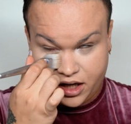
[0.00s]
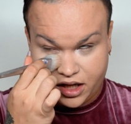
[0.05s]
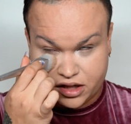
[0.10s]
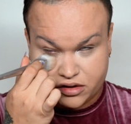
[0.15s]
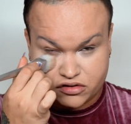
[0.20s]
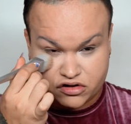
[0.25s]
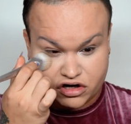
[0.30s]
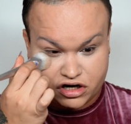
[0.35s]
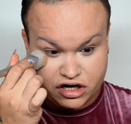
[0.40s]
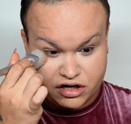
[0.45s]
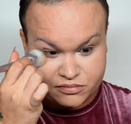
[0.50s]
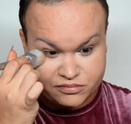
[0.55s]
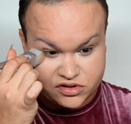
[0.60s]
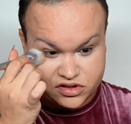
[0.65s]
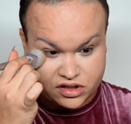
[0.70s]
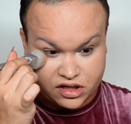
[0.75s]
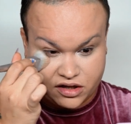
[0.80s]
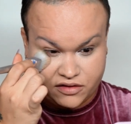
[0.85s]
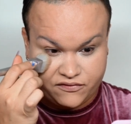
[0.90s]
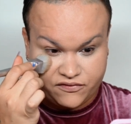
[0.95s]
in terms
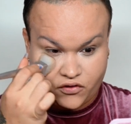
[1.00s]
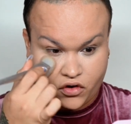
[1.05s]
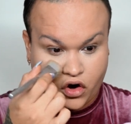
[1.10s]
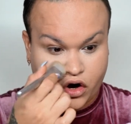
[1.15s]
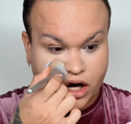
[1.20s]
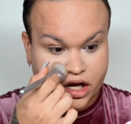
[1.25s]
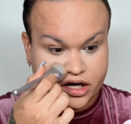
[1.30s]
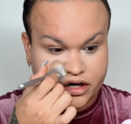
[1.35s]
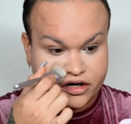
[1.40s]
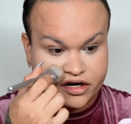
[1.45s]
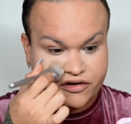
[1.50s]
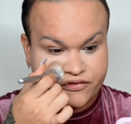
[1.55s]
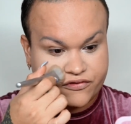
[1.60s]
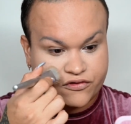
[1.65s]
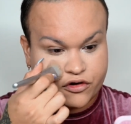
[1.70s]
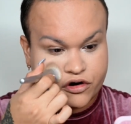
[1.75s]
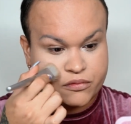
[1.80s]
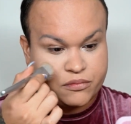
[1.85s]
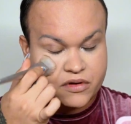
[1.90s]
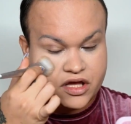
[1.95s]
of color
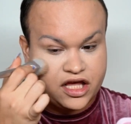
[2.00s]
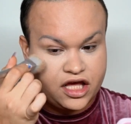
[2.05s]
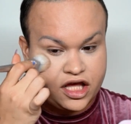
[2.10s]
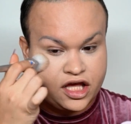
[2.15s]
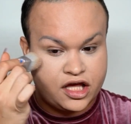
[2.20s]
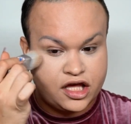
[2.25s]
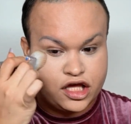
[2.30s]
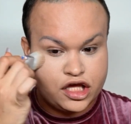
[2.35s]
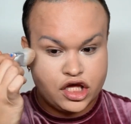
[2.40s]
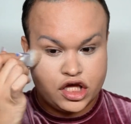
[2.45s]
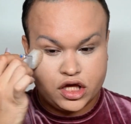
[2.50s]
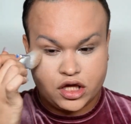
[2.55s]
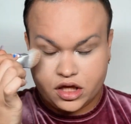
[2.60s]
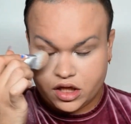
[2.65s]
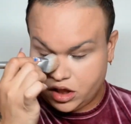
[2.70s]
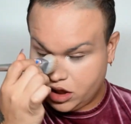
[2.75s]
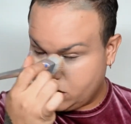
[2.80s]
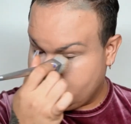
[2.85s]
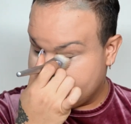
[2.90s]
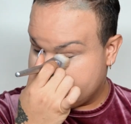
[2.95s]
for me.
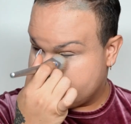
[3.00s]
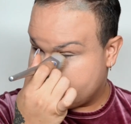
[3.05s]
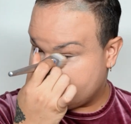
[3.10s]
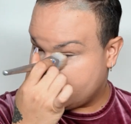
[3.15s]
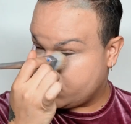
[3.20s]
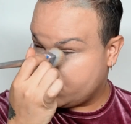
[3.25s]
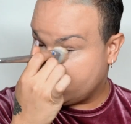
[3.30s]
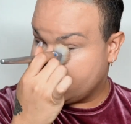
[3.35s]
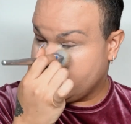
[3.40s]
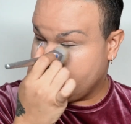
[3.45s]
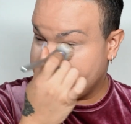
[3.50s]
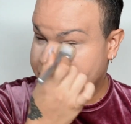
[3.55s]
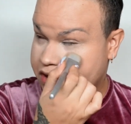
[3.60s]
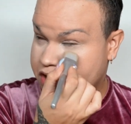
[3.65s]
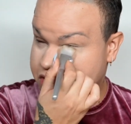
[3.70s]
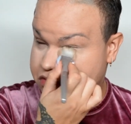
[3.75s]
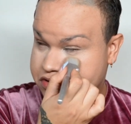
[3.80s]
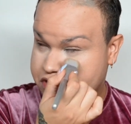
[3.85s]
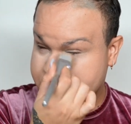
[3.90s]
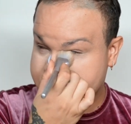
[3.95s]
So I'm gonna be
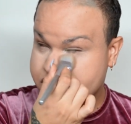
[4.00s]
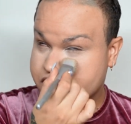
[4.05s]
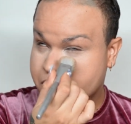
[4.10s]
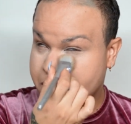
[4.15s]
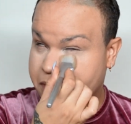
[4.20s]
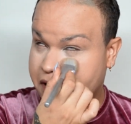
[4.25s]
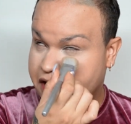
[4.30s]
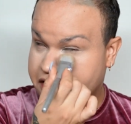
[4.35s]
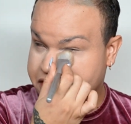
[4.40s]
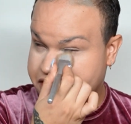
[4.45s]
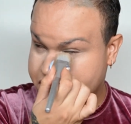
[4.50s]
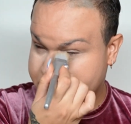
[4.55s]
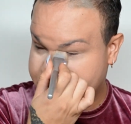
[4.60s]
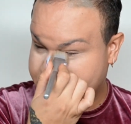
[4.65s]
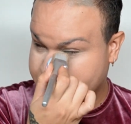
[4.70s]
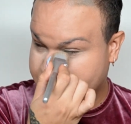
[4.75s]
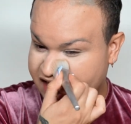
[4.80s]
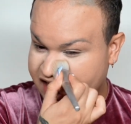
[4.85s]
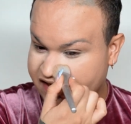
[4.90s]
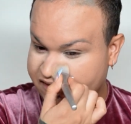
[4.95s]
using some powders
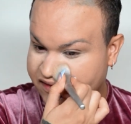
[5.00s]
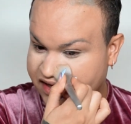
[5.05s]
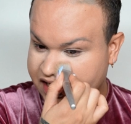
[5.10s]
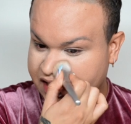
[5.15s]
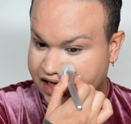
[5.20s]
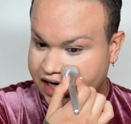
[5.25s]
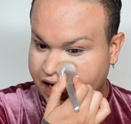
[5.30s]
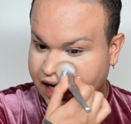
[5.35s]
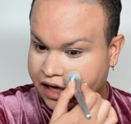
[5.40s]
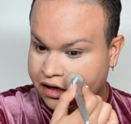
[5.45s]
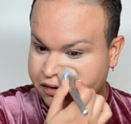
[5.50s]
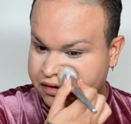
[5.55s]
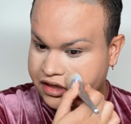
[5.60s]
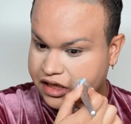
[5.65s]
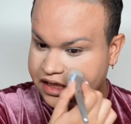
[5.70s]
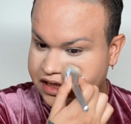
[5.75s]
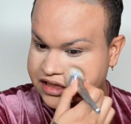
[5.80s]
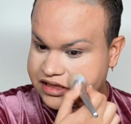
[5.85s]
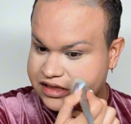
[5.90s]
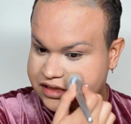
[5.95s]
to even it out
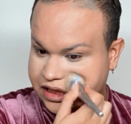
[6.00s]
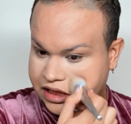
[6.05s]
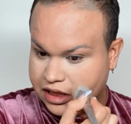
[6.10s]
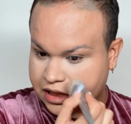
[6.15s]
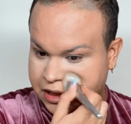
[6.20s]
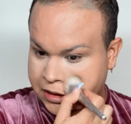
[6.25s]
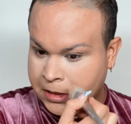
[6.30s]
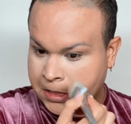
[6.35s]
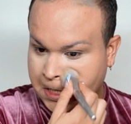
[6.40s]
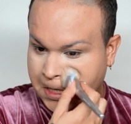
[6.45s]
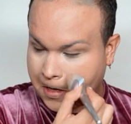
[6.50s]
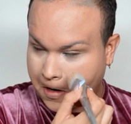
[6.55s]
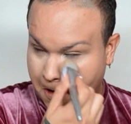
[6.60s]
in a second.